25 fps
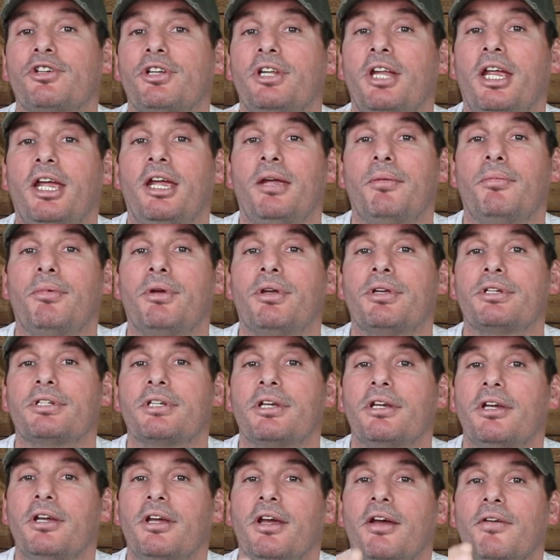your neighbours
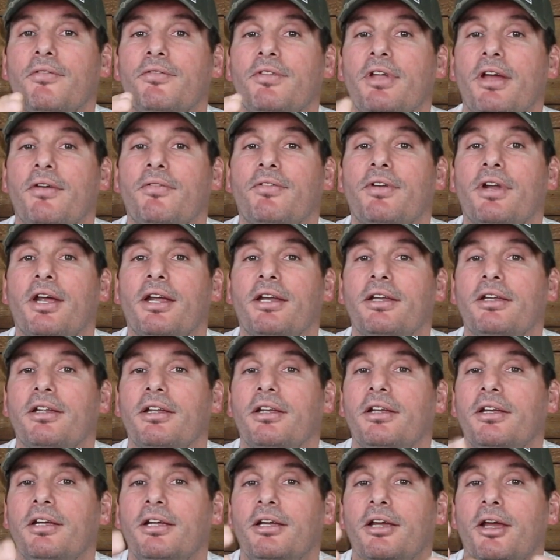have never had
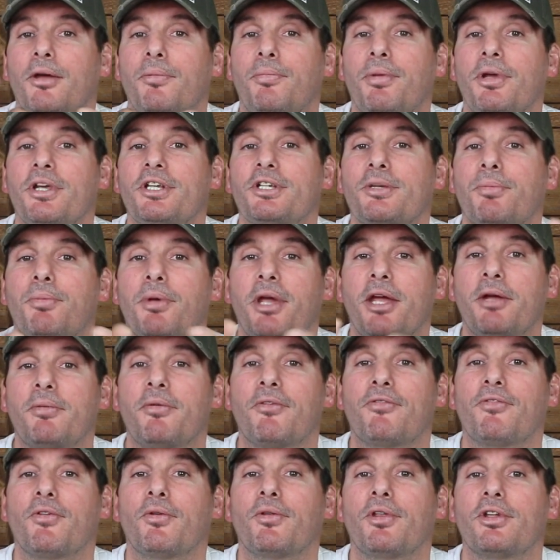a piece of paper
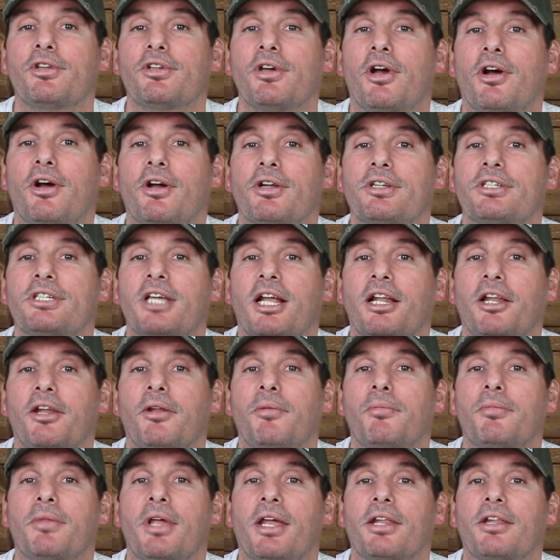through the door telling
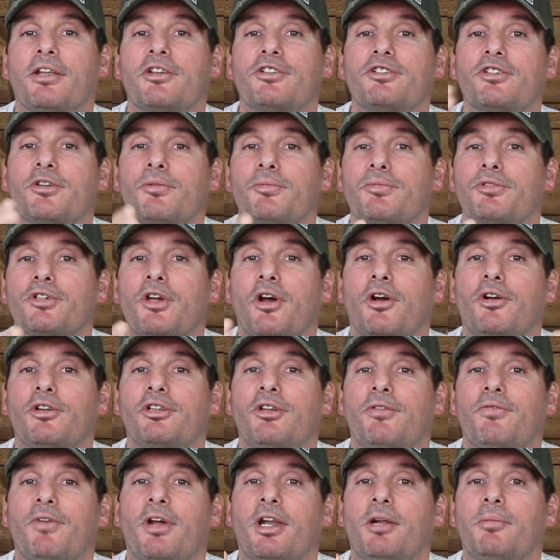them that there's some sort of
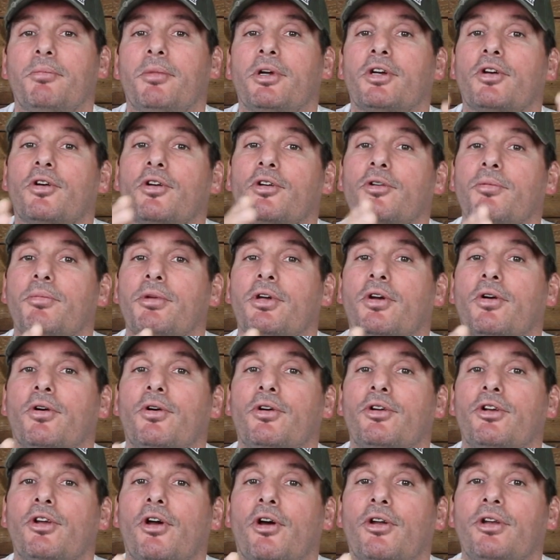development going to be
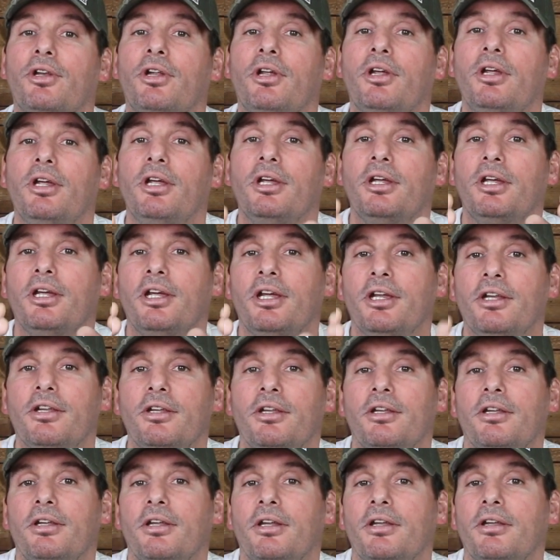going on
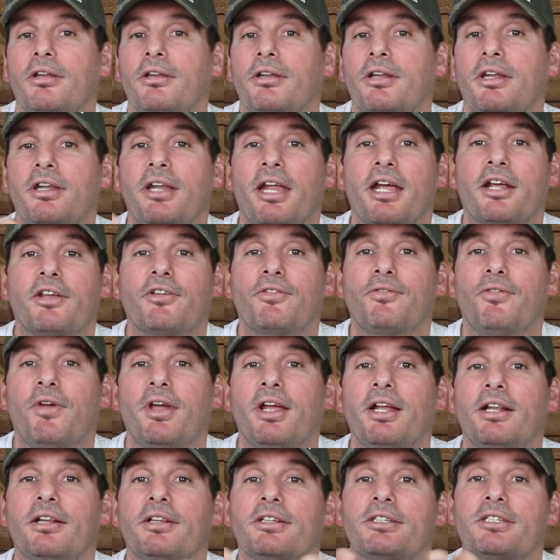in the next
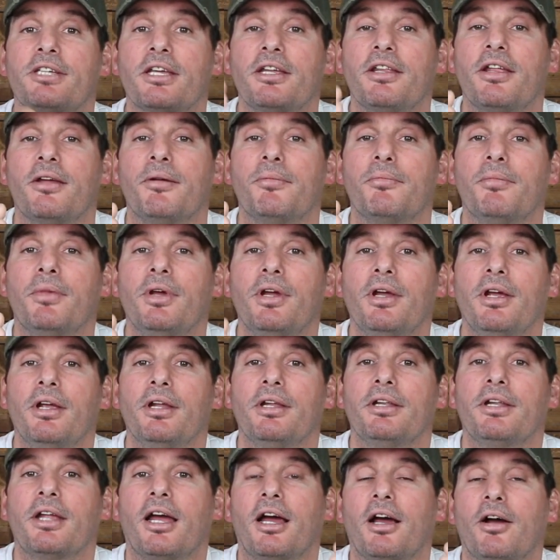field to them.
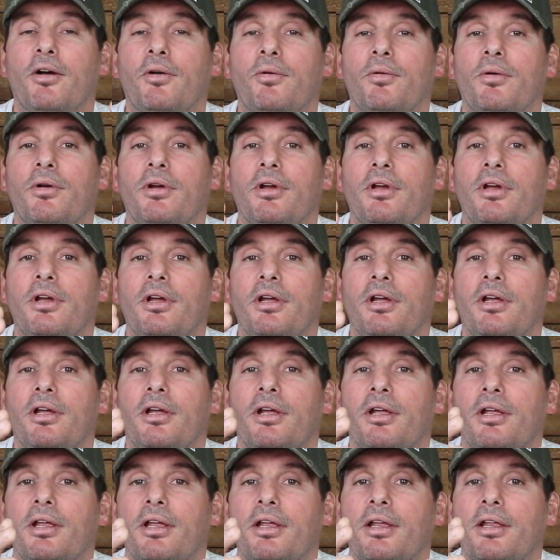Now,
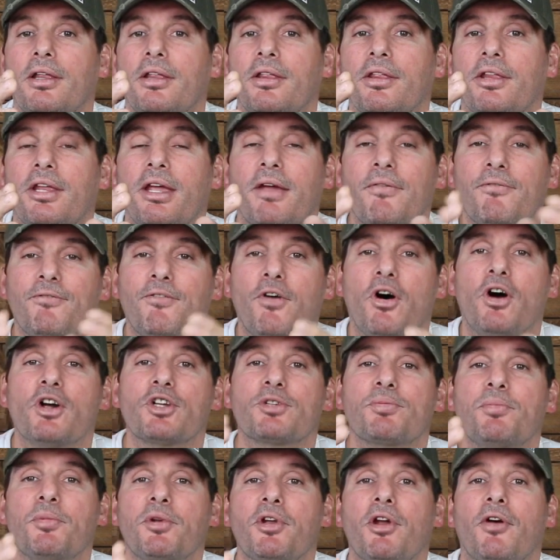the
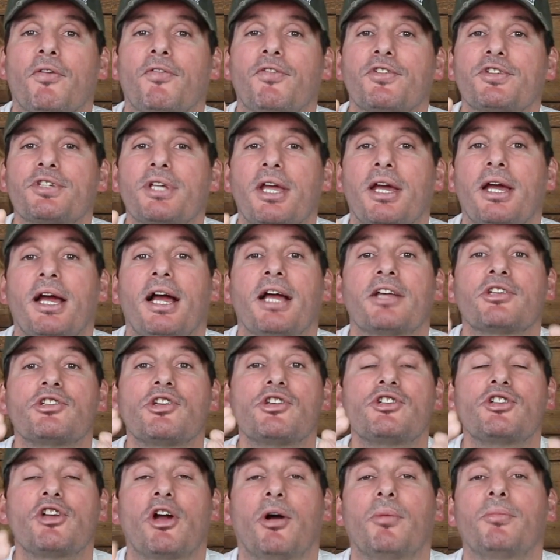enforcement officer has a
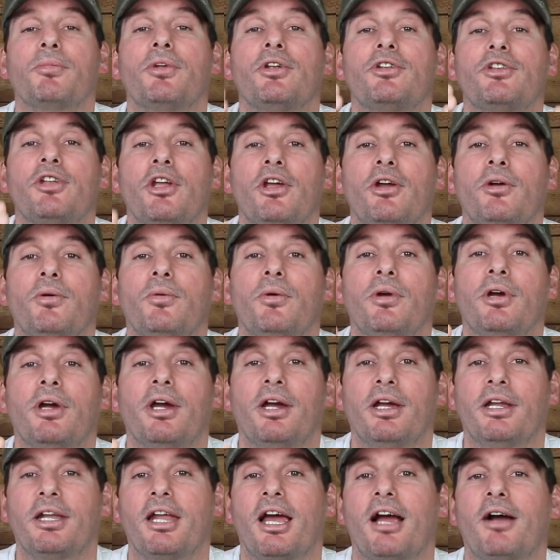job to do,
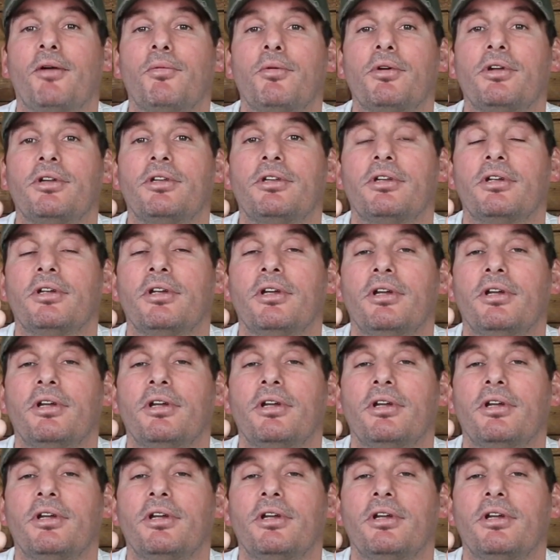and I would